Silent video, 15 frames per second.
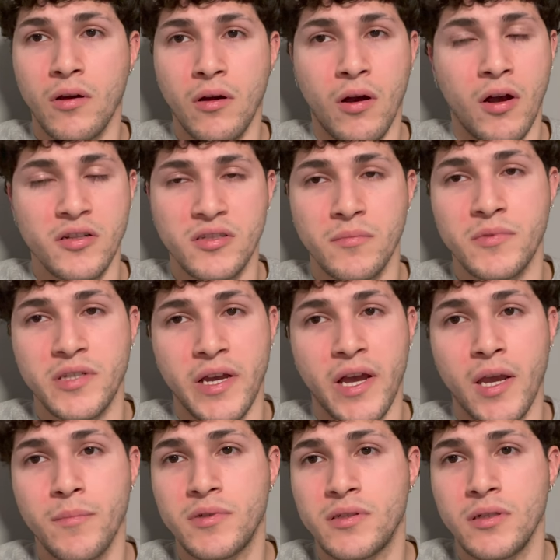awesome
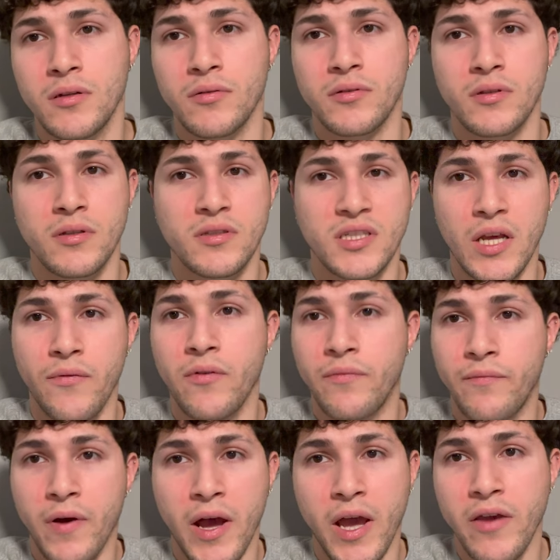times, you know, seven
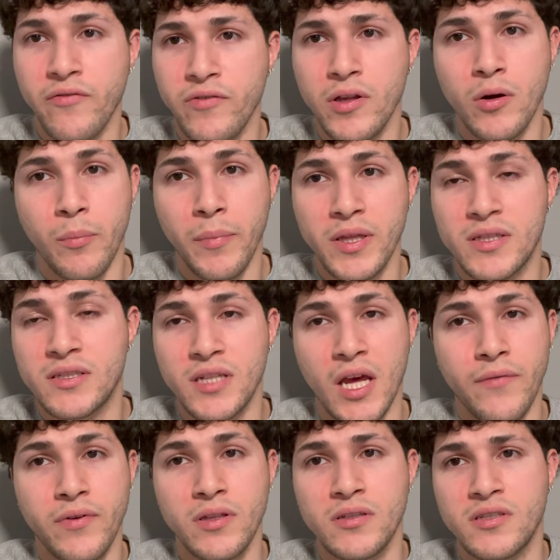five, you know, mid
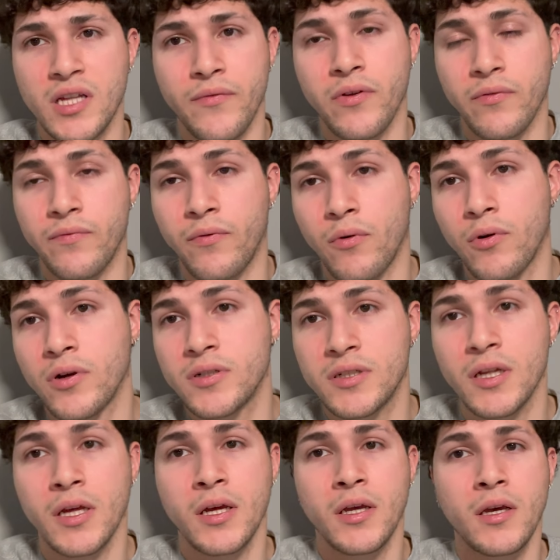sevens, seven fours.
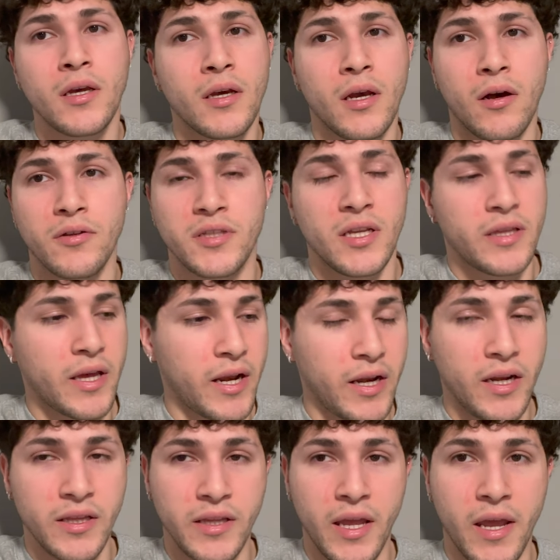I'll take that
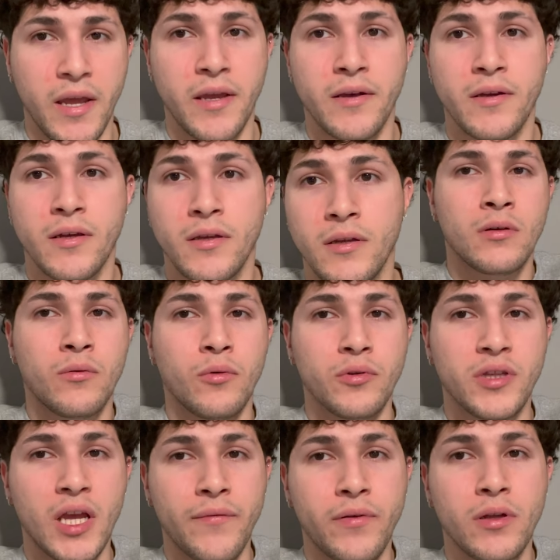any day. We'll
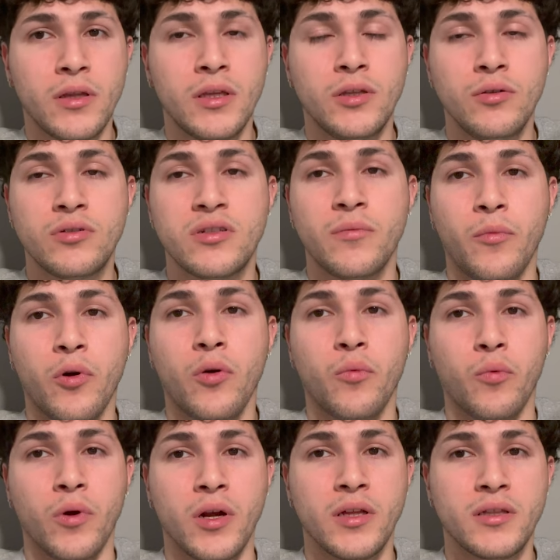definitely do some more
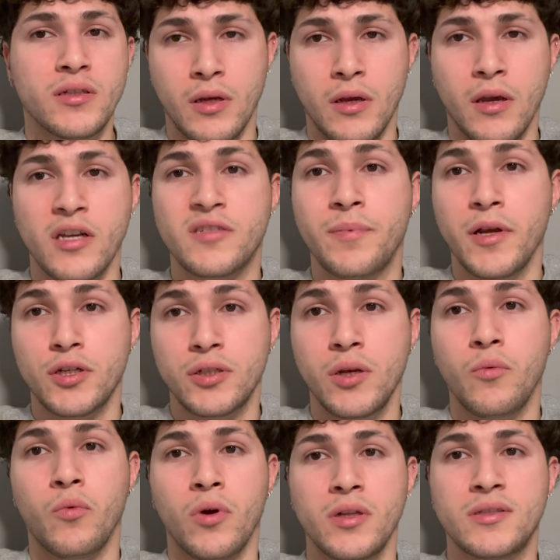runs, especially
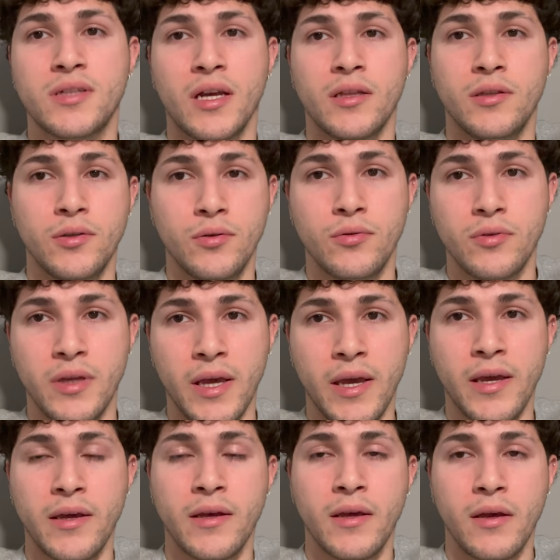once I do
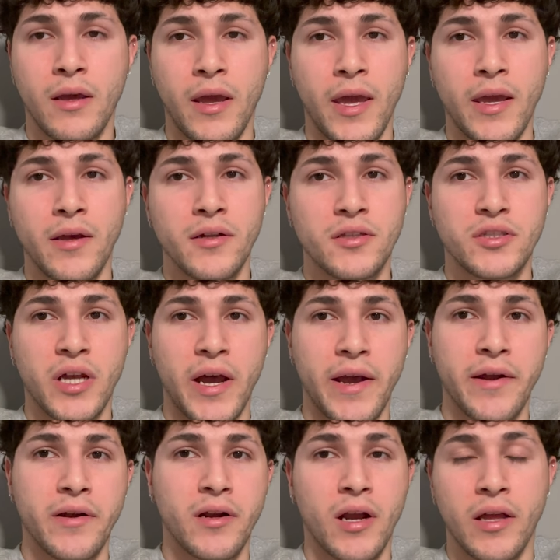get a good
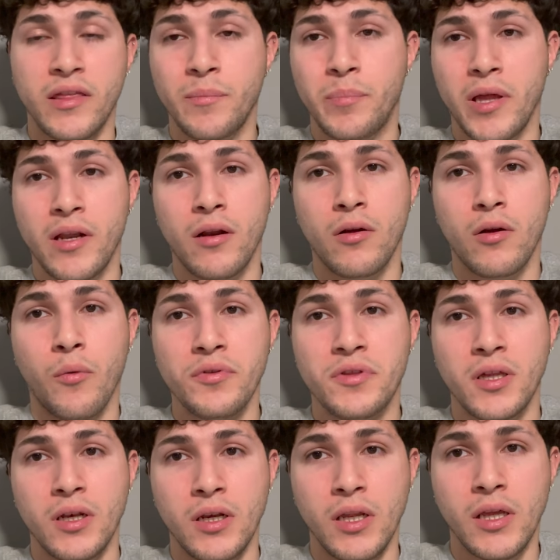tire. I plan on going with
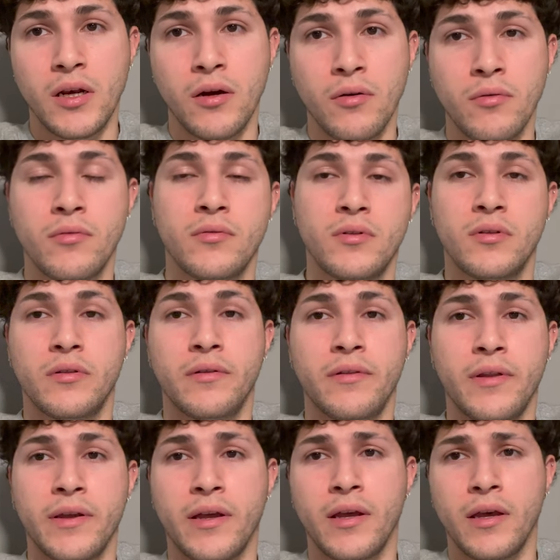a Nitto,
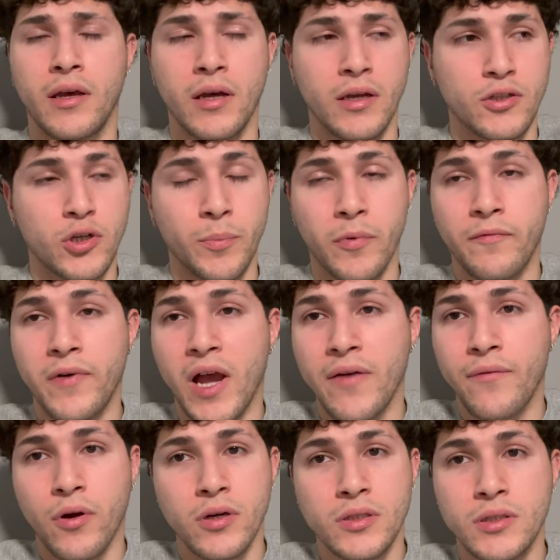like a, a triple five
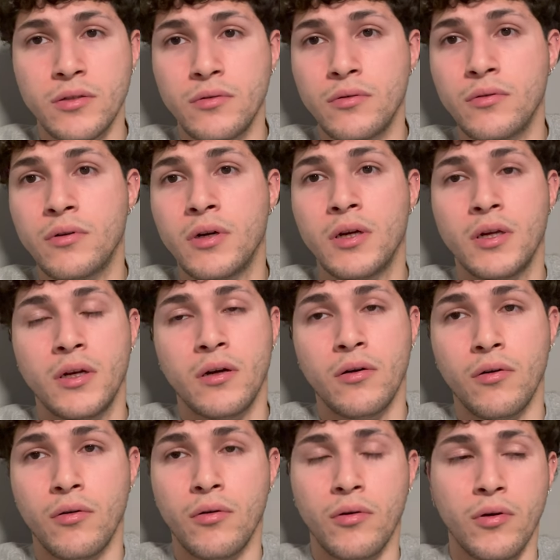R two,
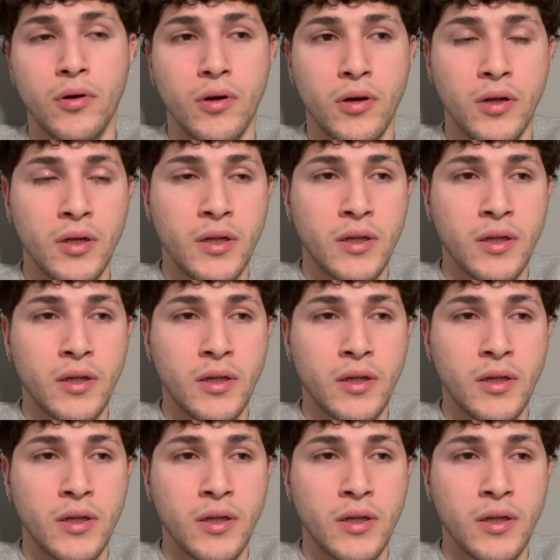or...